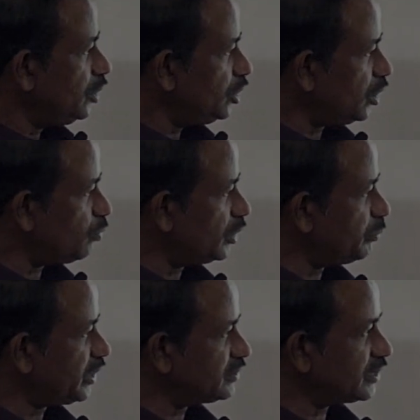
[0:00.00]
Here
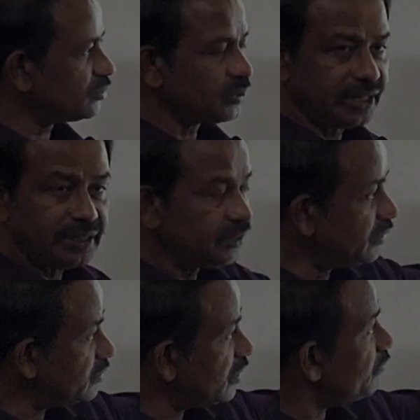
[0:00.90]
1 minus x
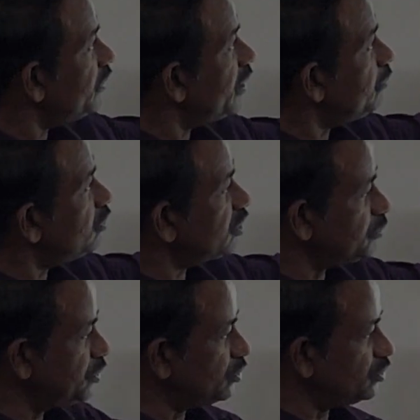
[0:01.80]
squared, instead of m you
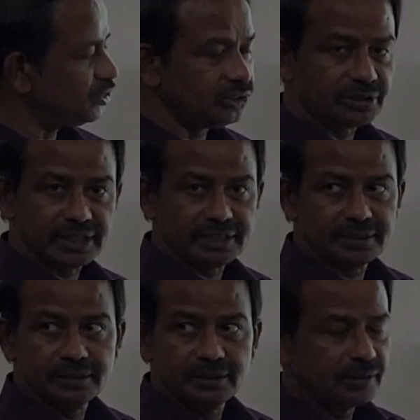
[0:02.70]
substitute 0 here,
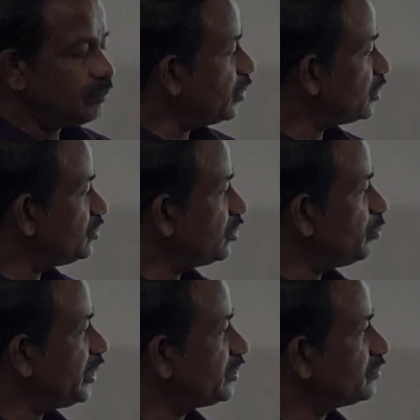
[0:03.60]
mod
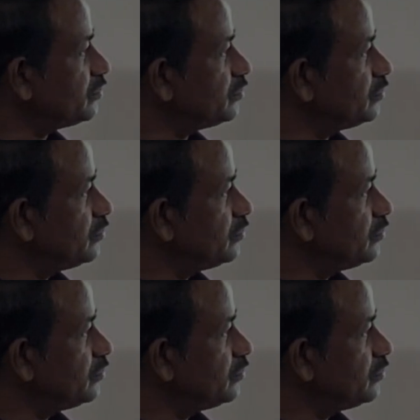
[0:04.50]
0 by 2.